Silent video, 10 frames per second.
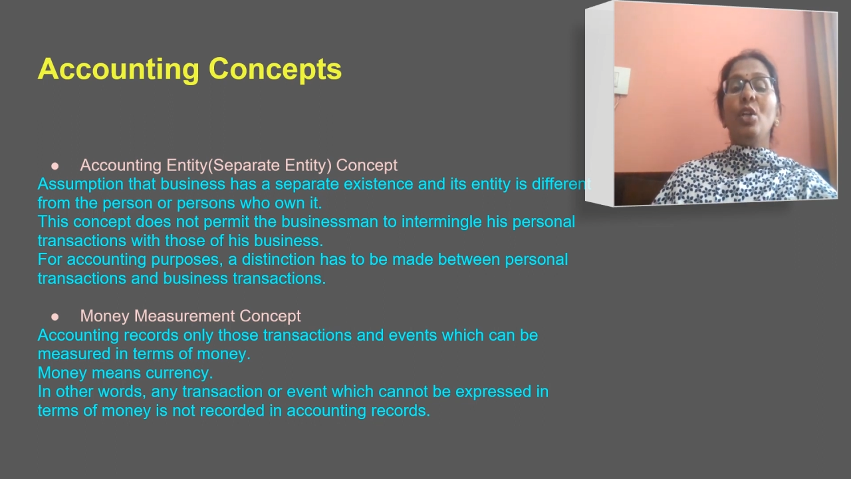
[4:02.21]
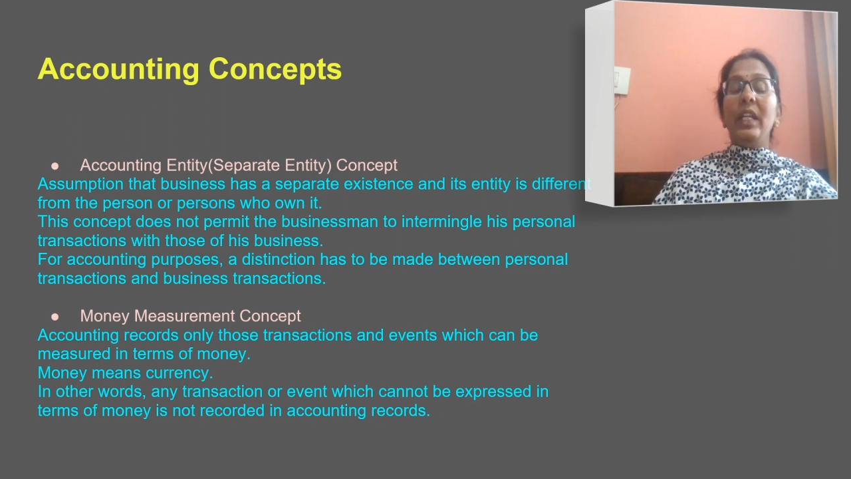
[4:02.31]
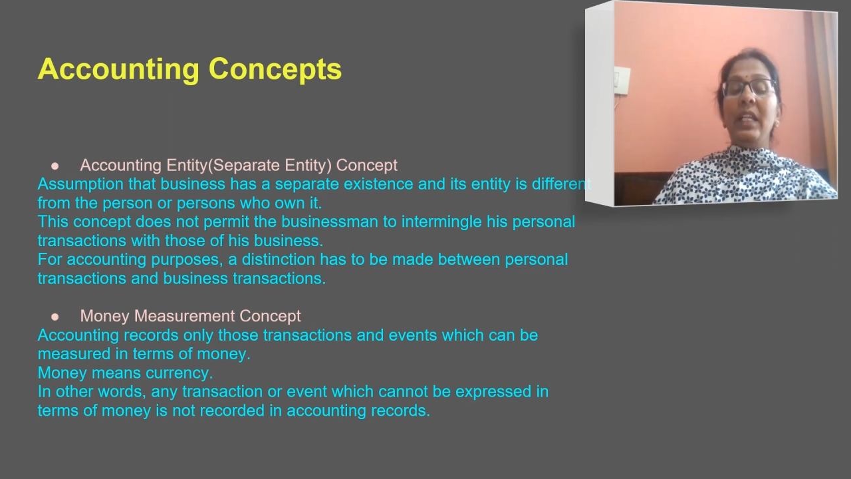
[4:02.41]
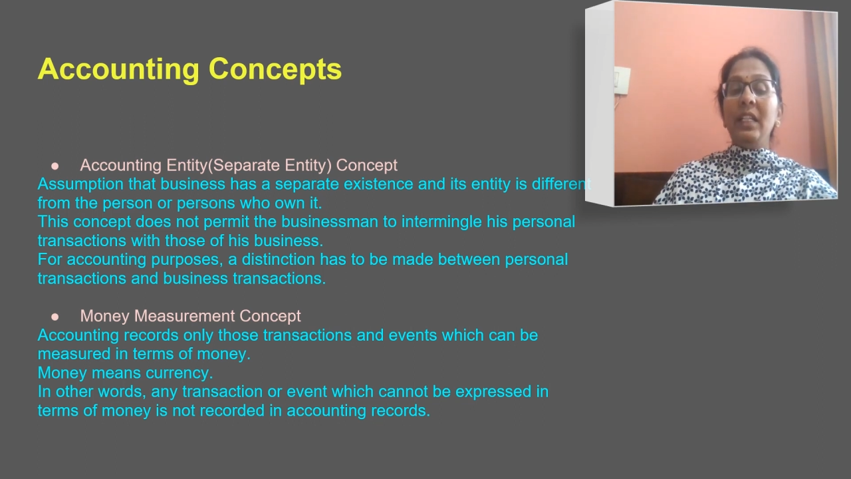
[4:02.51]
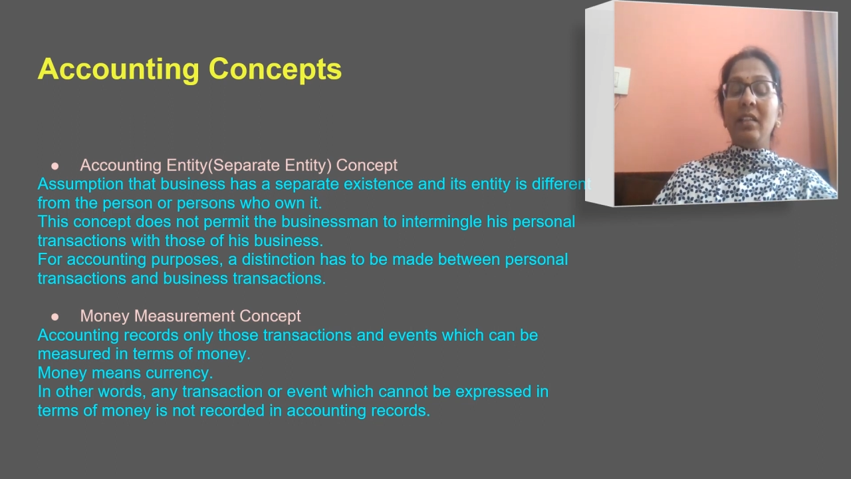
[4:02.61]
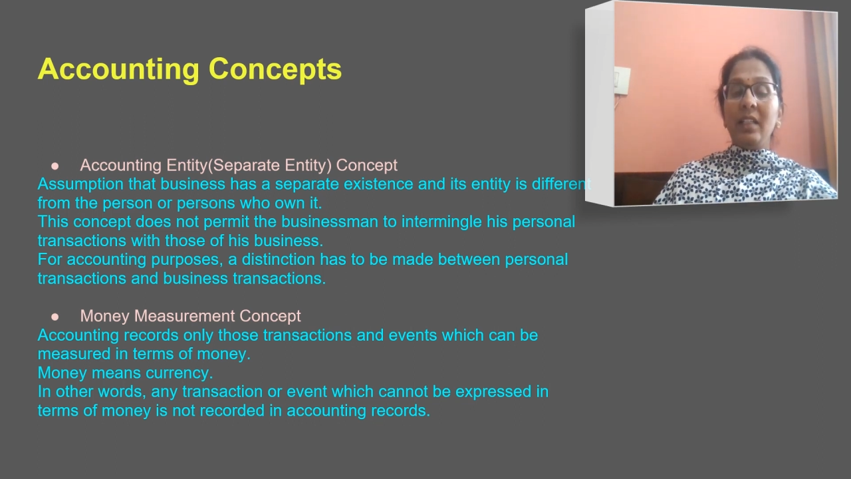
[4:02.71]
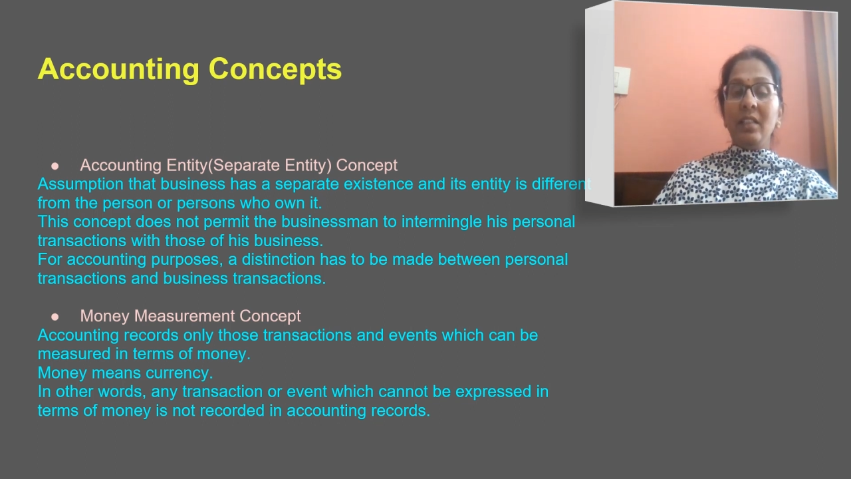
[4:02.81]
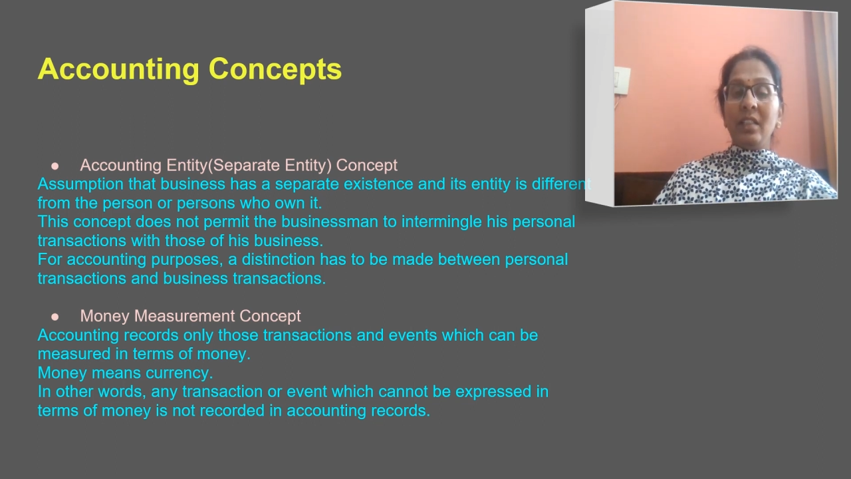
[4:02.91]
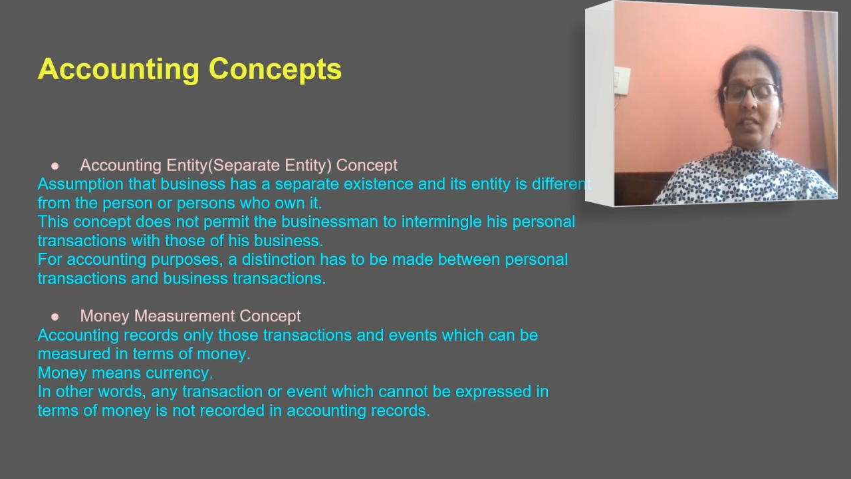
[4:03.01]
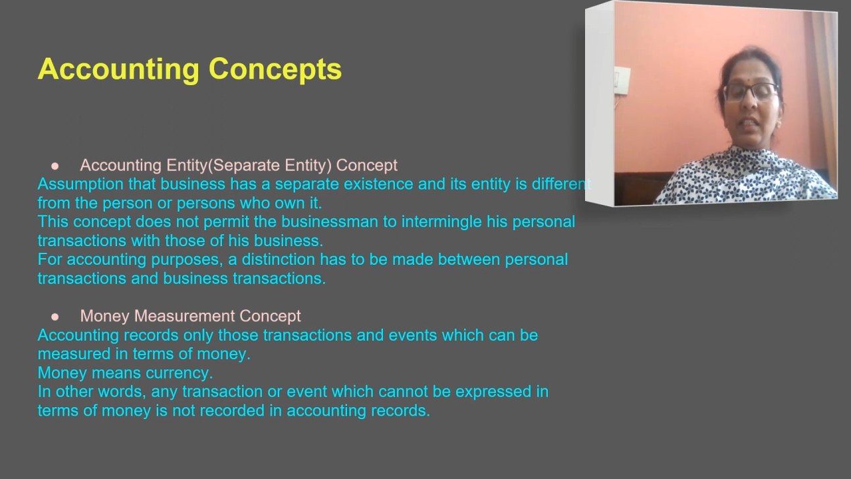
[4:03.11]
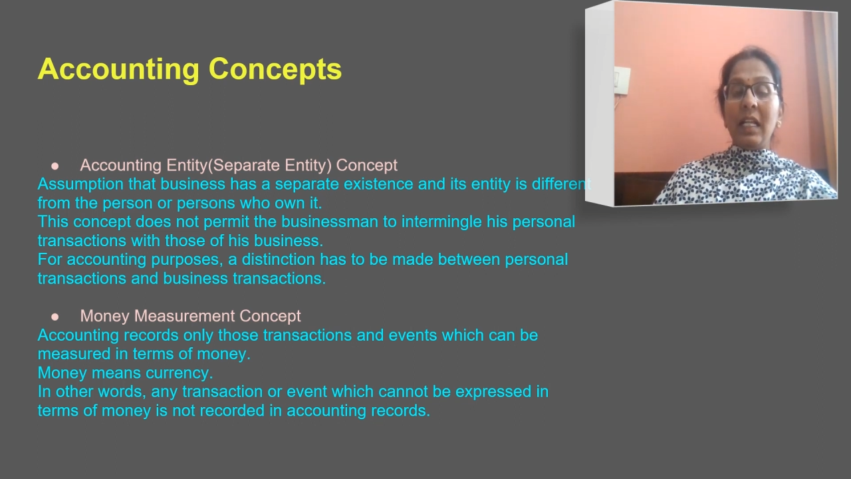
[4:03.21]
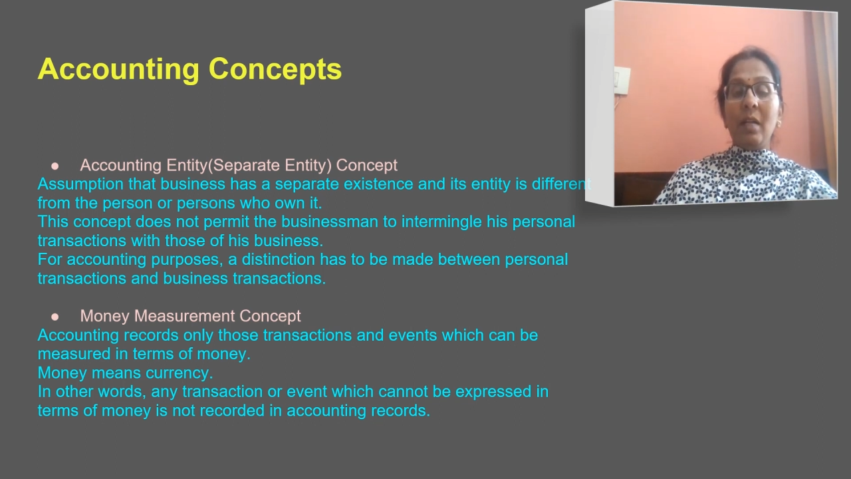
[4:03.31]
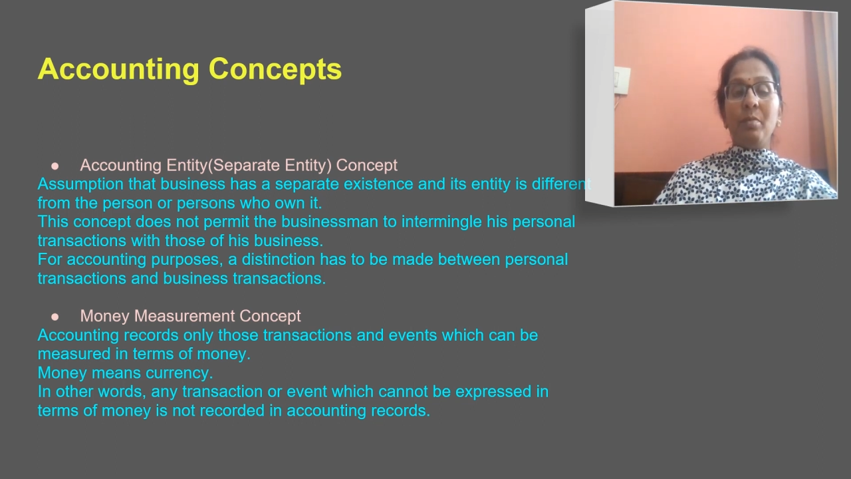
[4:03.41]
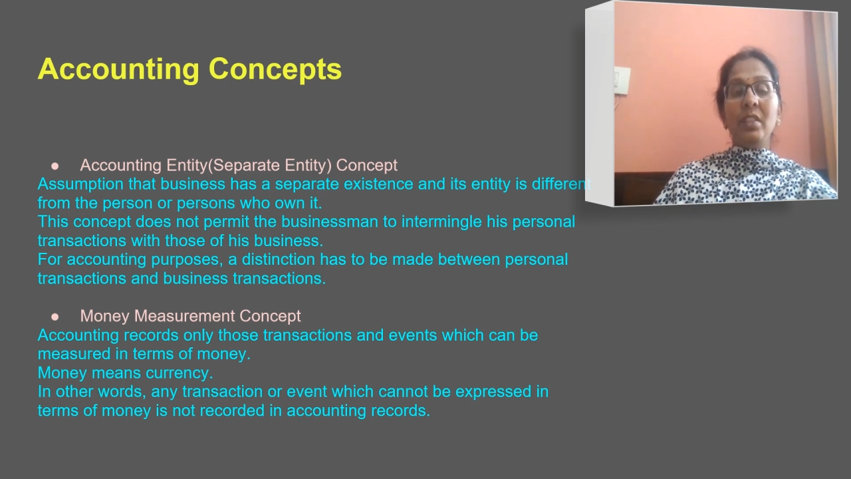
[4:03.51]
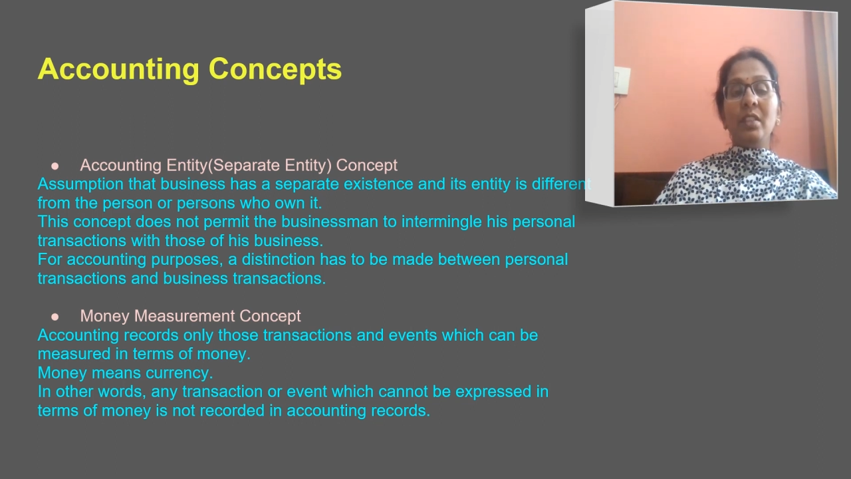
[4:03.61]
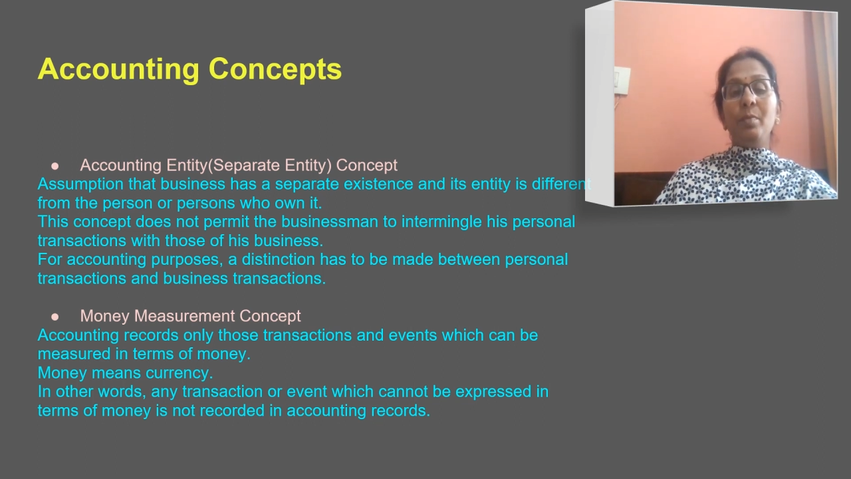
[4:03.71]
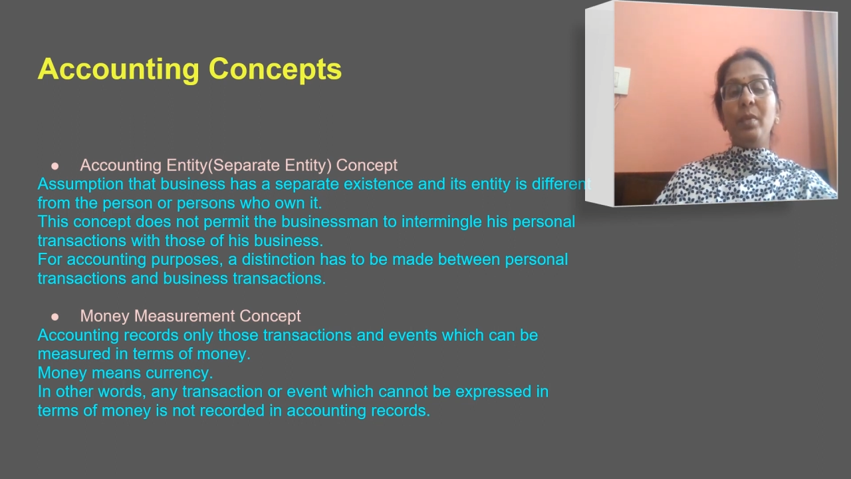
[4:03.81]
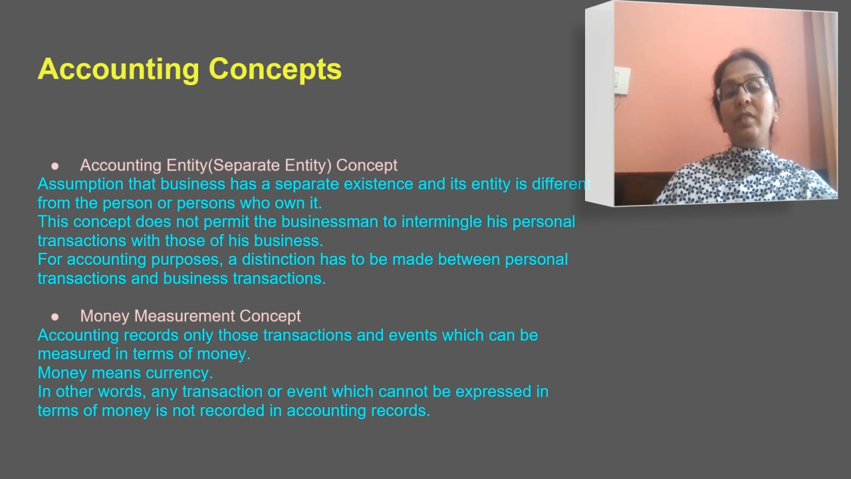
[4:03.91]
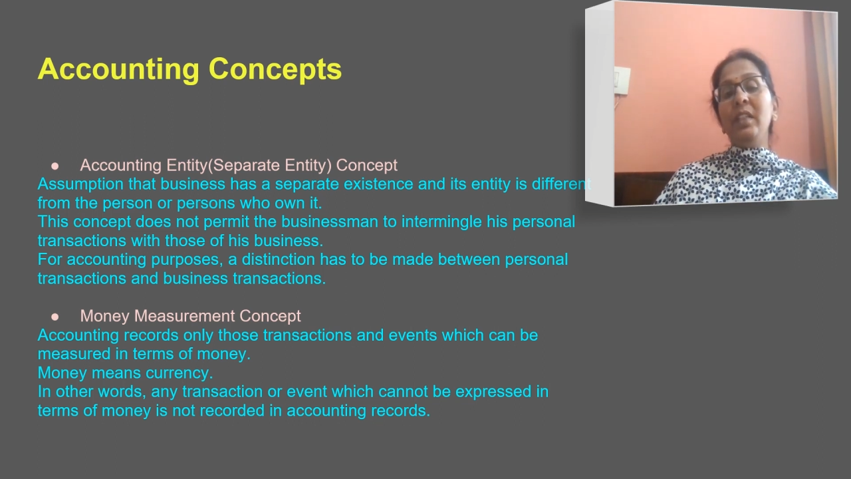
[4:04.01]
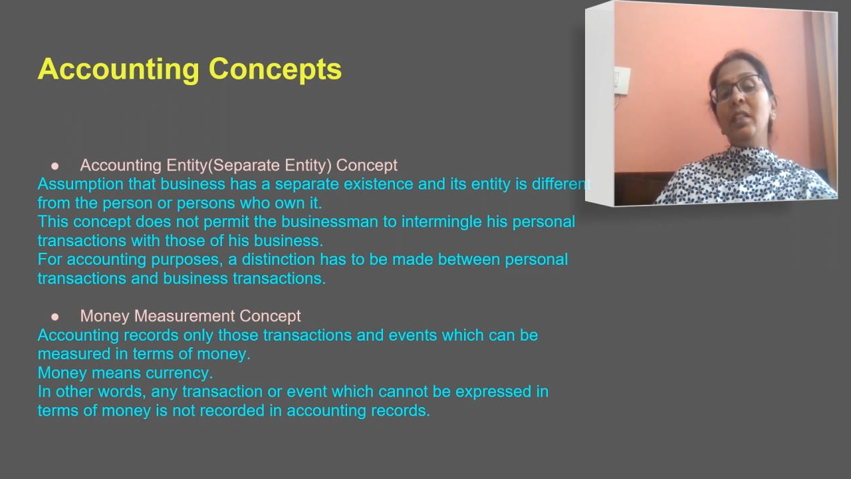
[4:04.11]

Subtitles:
any transaction happens between